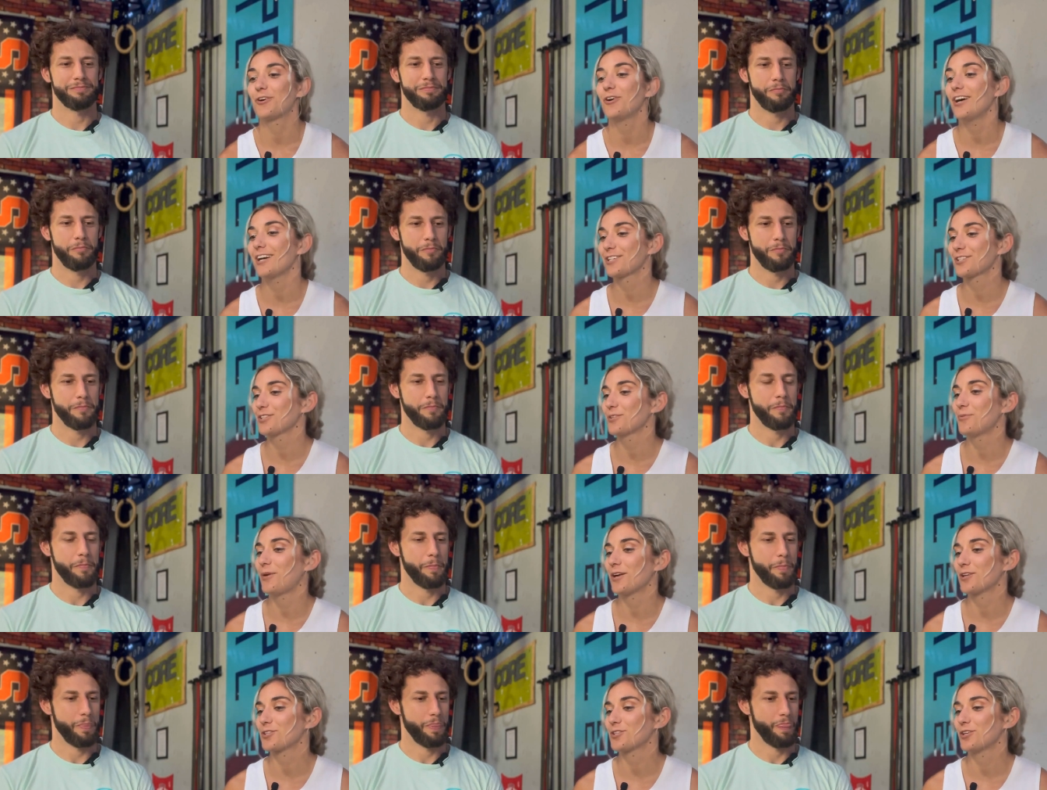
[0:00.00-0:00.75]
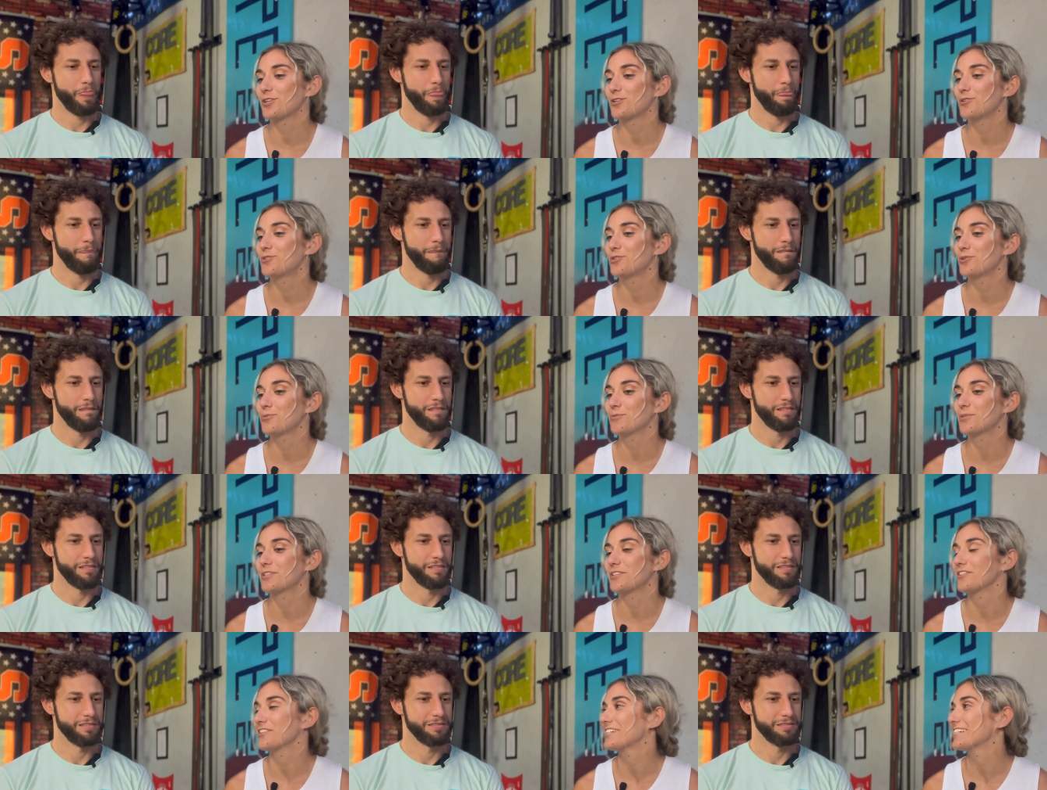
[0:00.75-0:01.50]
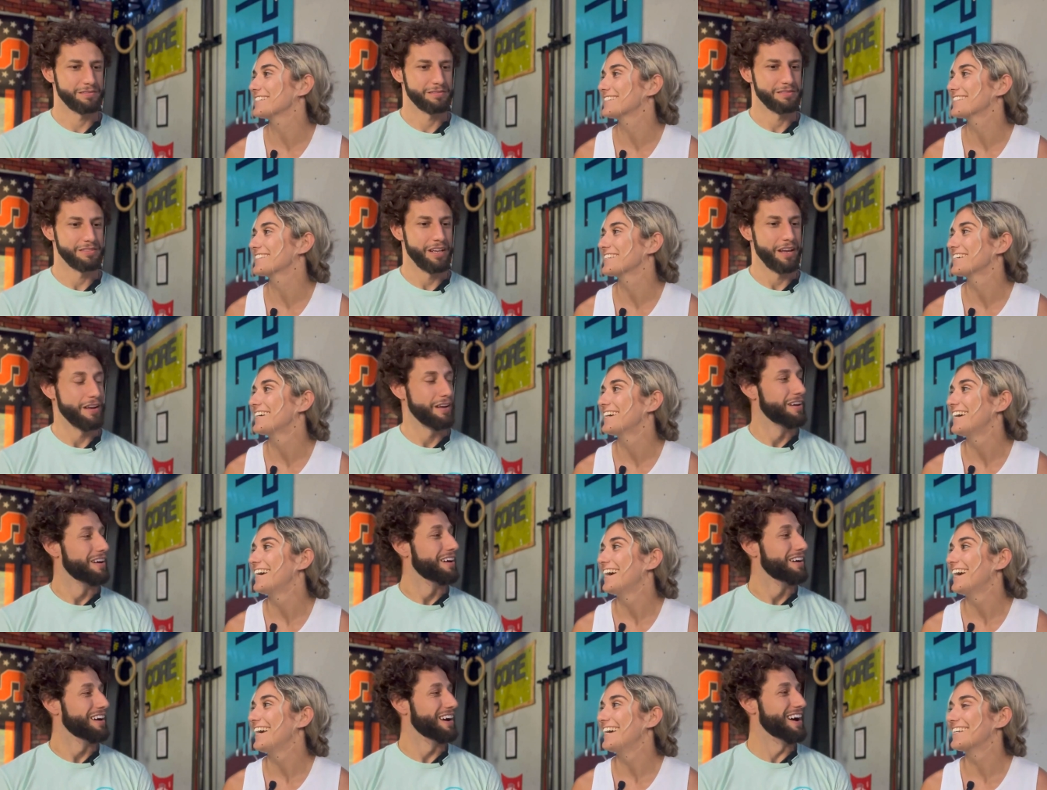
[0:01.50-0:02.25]
Speaker 1: Nicole actually watched our YouTube series.
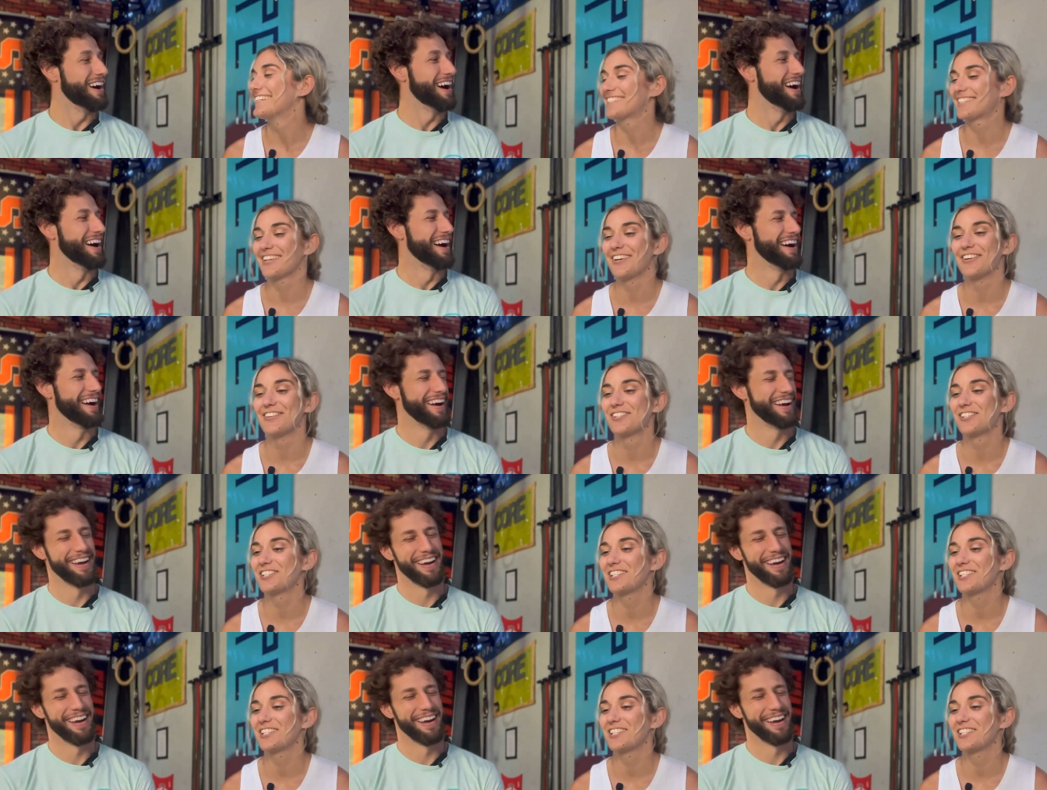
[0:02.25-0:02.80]
And so